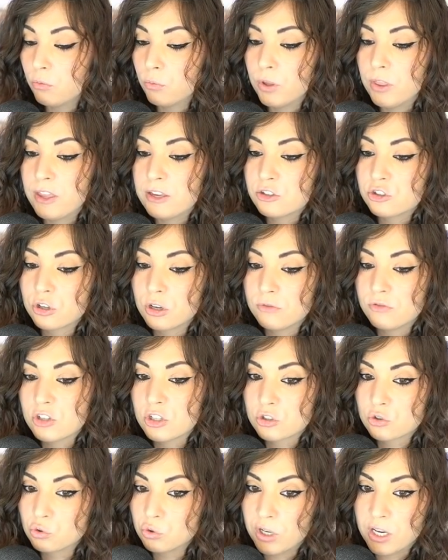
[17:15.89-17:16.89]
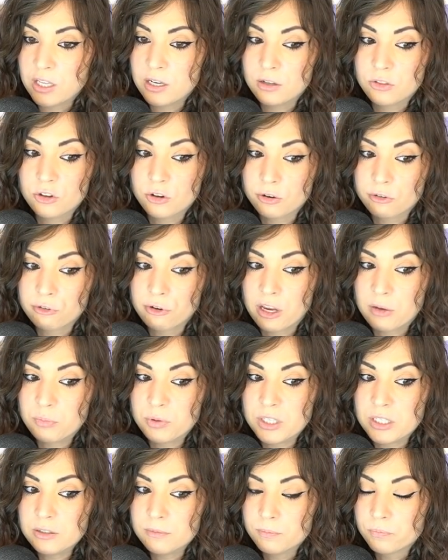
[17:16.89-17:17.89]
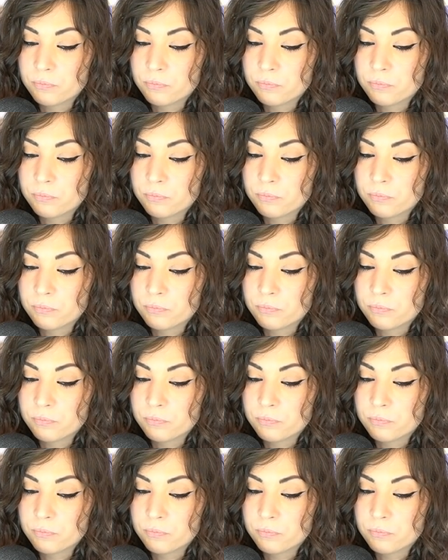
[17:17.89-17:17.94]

When they should have just created their own IP.